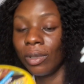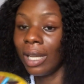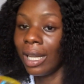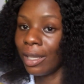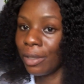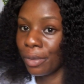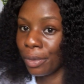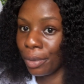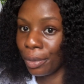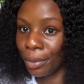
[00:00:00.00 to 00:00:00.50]

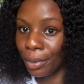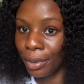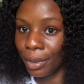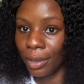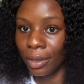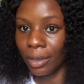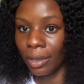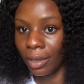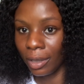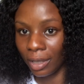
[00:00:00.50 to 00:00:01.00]
that's good.
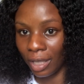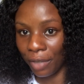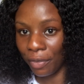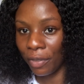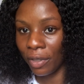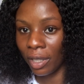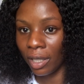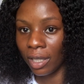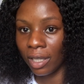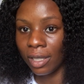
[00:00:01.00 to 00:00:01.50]

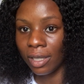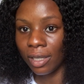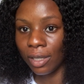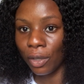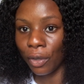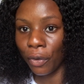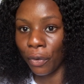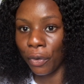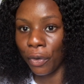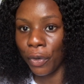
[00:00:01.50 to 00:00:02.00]
Definitely
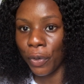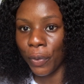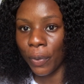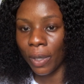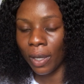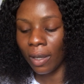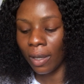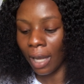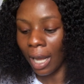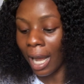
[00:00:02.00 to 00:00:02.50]
cell
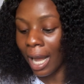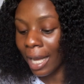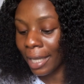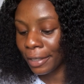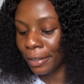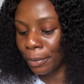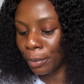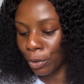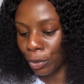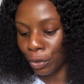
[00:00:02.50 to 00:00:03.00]
renewal
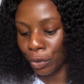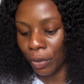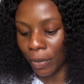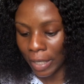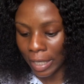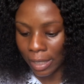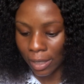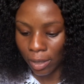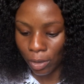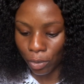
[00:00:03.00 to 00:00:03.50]
and
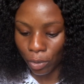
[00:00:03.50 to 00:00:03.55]
moisturizing.